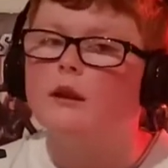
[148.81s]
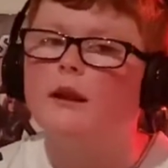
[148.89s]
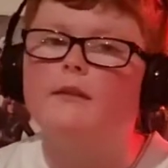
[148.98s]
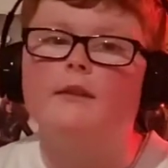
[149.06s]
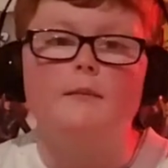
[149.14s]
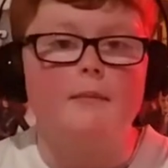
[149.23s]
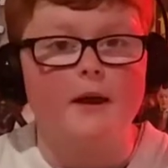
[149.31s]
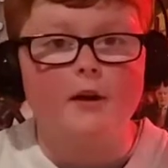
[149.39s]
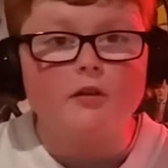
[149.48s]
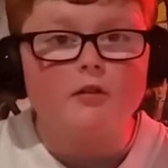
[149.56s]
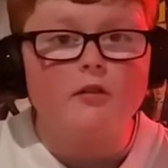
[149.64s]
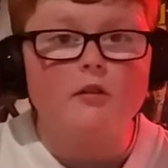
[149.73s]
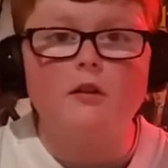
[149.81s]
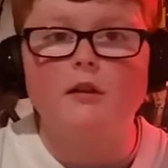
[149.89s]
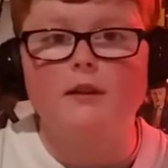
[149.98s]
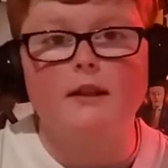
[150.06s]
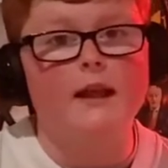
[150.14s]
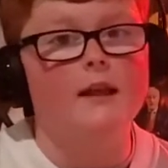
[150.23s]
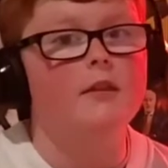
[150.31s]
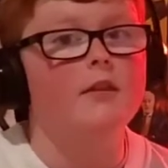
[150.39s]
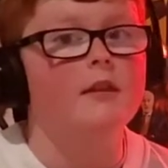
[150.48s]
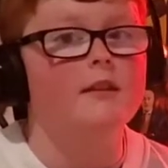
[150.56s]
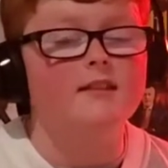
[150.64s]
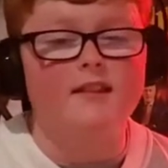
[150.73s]
like the Bears,
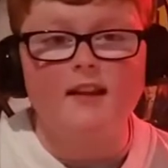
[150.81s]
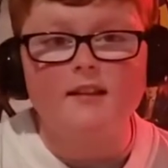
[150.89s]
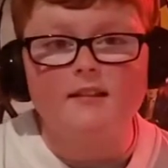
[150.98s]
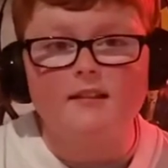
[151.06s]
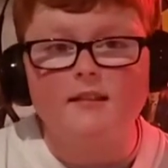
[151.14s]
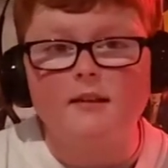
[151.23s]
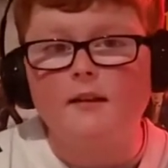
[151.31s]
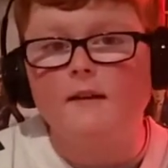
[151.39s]
like the Saints,